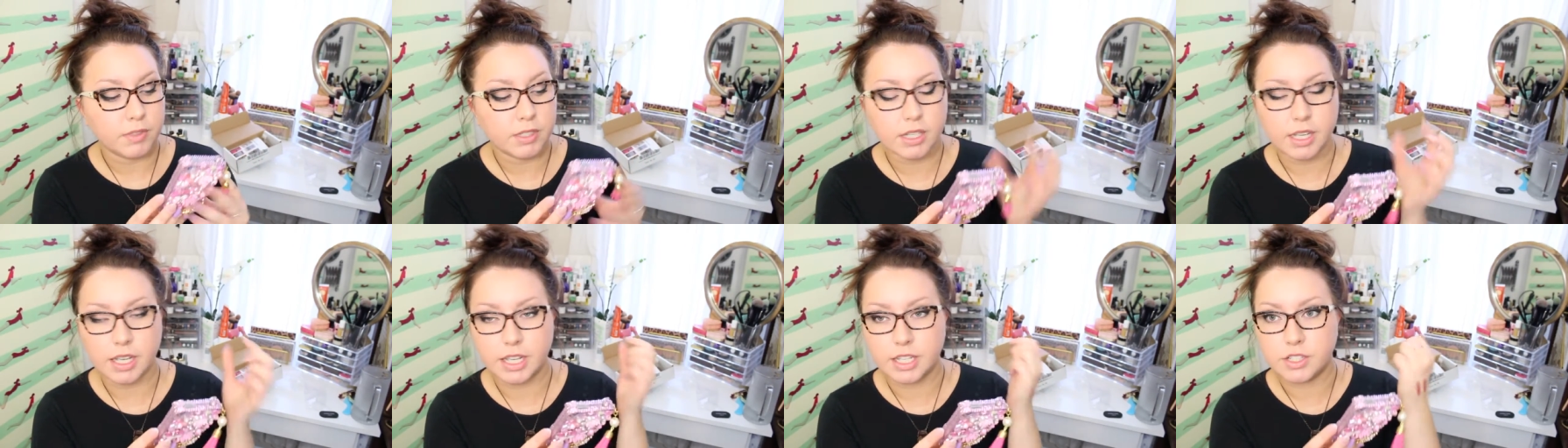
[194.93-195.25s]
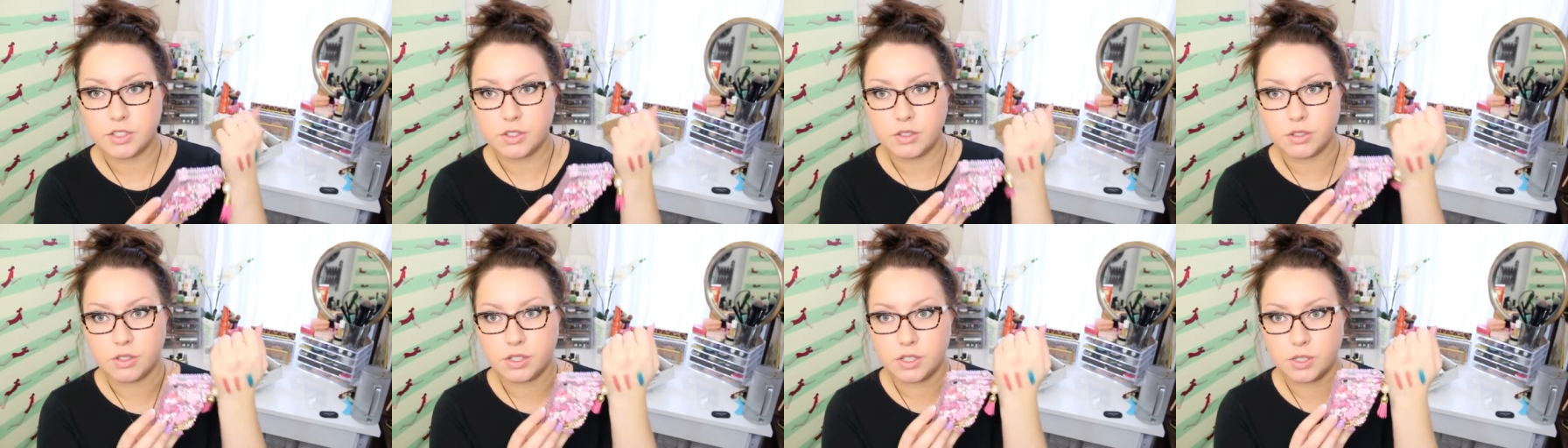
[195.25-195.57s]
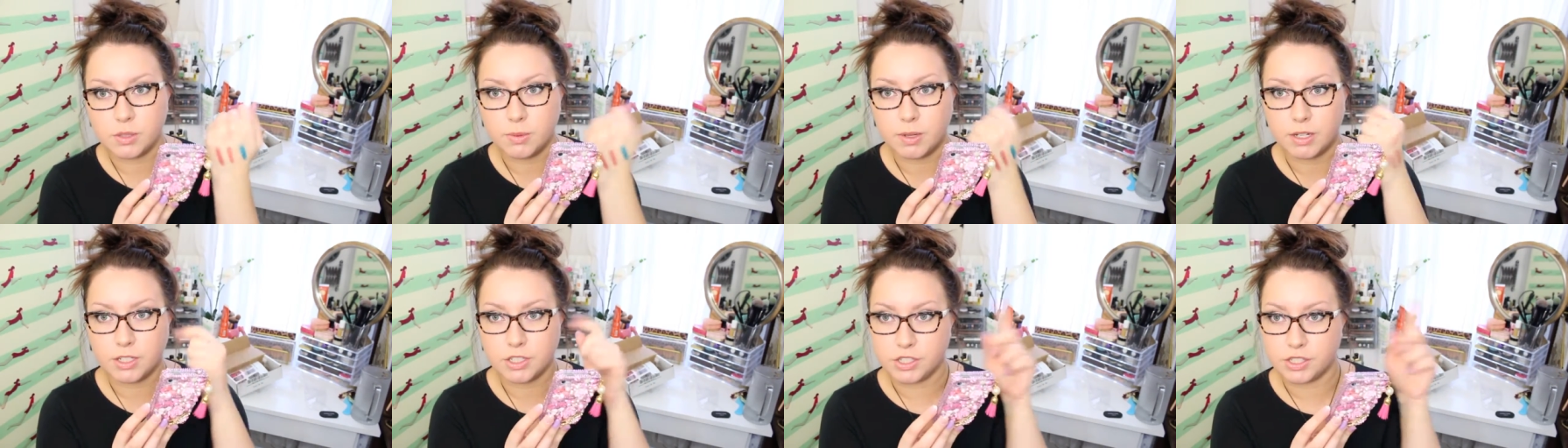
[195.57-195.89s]
Excuse the
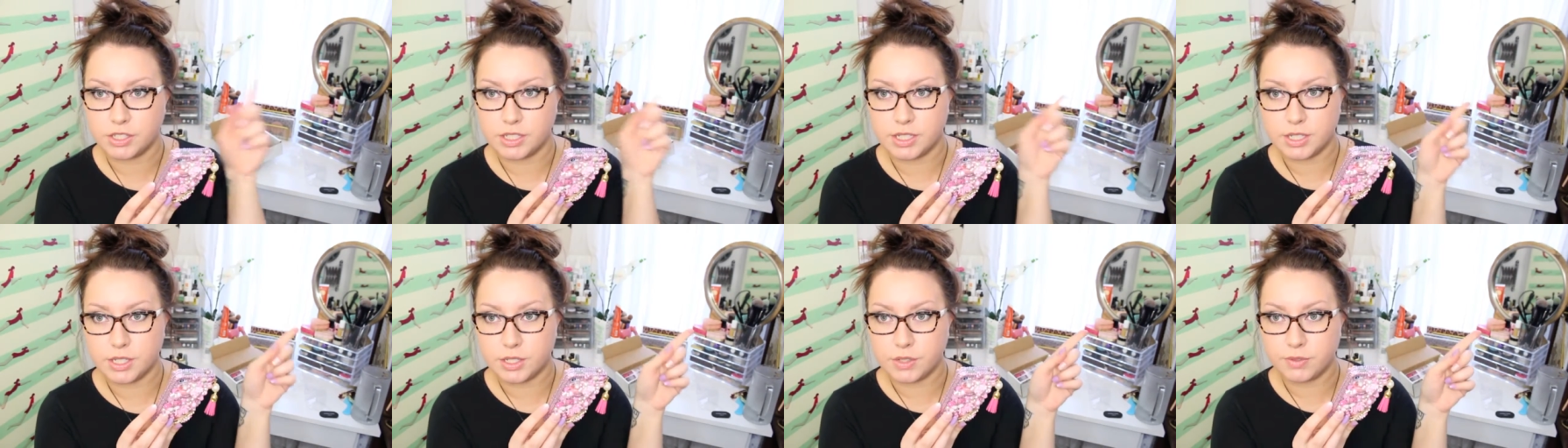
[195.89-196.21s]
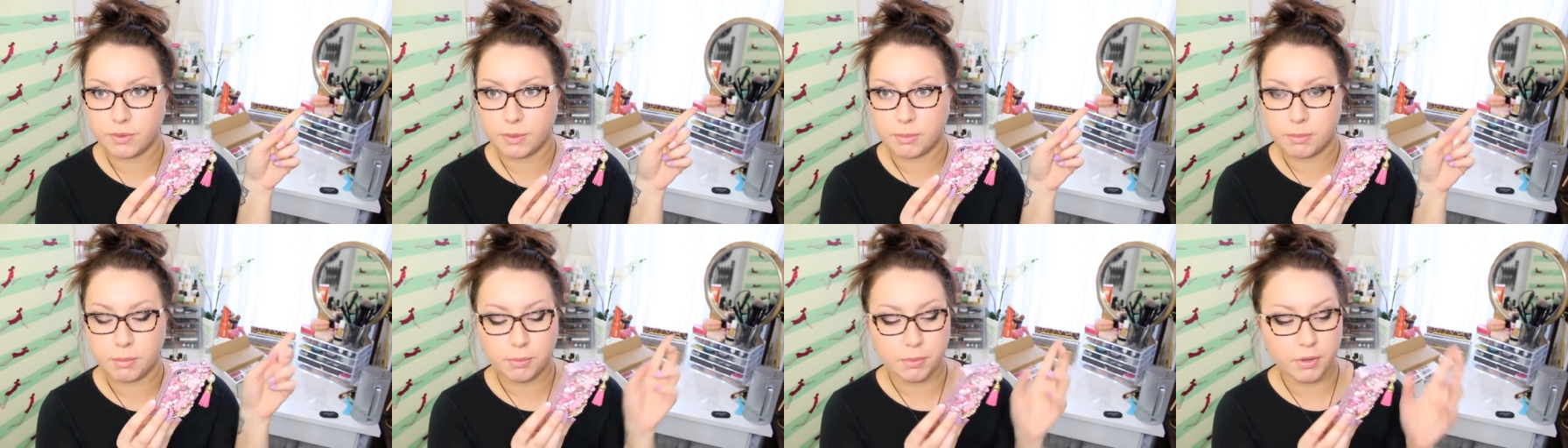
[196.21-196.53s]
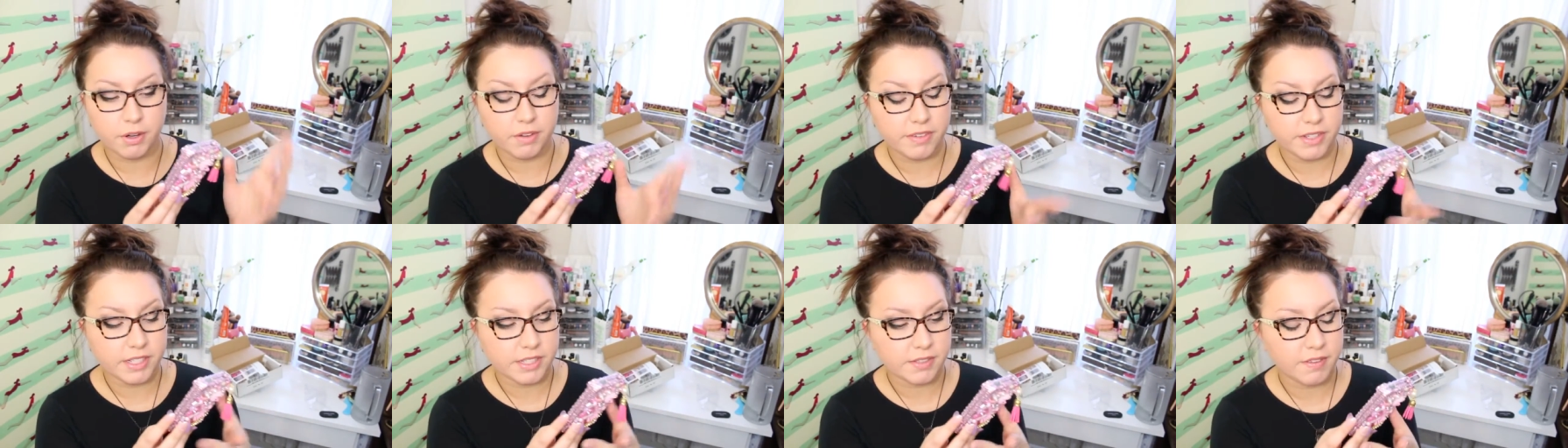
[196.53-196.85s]
swatches, this is from a
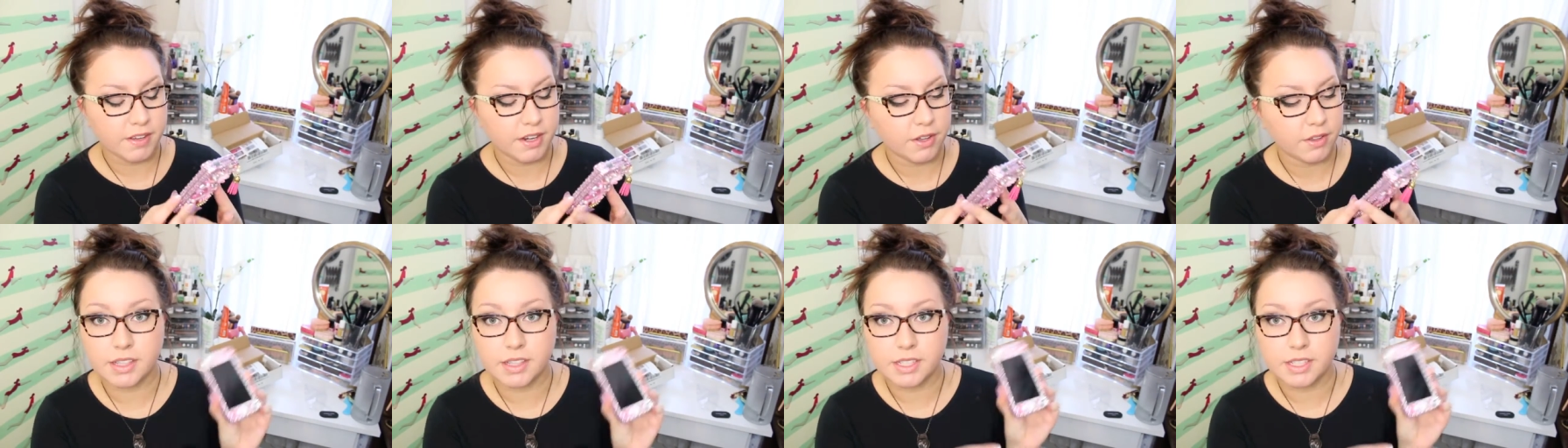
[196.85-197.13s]
previous video.